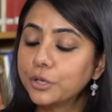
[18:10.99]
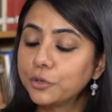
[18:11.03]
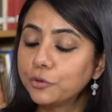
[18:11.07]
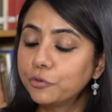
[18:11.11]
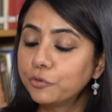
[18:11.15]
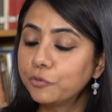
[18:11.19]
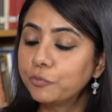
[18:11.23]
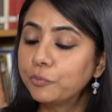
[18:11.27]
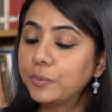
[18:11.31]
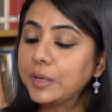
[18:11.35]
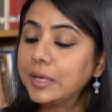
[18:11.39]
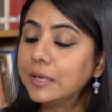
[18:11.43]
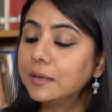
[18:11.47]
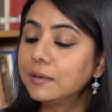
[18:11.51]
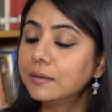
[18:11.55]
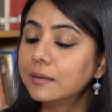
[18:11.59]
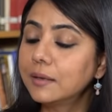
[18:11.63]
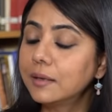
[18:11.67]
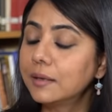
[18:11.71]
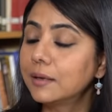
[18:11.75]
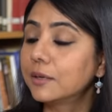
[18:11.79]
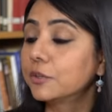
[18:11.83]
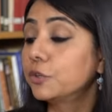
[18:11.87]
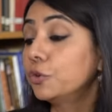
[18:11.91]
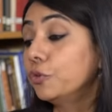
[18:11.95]

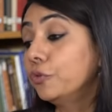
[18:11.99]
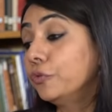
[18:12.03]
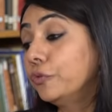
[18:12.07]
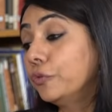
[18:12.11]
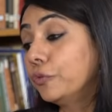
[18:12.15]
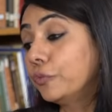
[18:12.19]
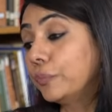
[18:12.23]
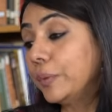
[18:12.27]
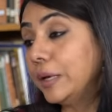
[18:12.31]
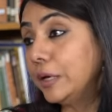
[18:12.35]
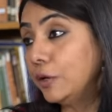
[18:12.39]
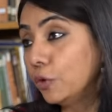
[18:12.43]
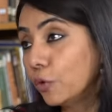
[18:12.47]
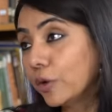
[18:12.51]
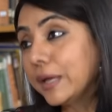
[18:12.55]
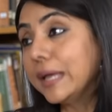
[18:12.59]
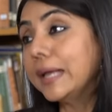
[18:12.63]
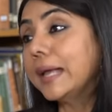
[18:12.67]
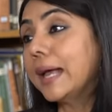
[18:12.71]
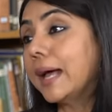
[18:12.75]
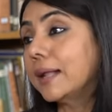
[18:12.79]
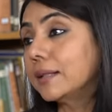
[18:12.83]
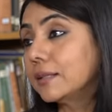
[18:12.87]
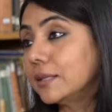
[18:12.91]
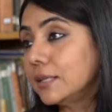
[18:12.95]
You've been
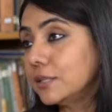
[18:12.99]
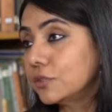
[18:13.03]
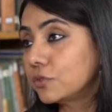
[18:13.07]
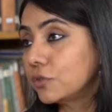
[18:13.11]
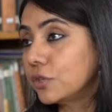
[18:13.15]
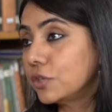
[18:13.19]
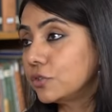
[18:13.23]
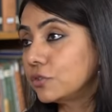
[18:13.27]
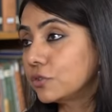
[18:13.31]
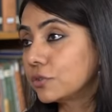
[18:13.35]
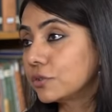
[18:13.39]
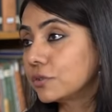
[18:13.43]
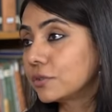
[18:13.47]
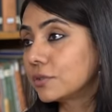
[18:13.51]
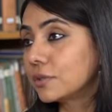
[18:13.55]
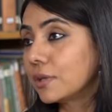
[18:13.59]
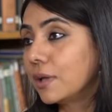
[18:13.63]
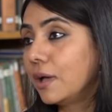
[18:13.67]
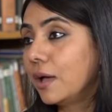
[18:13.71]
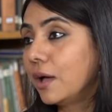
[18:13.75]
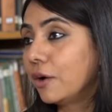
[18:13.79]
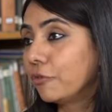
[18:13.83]
looking at these regions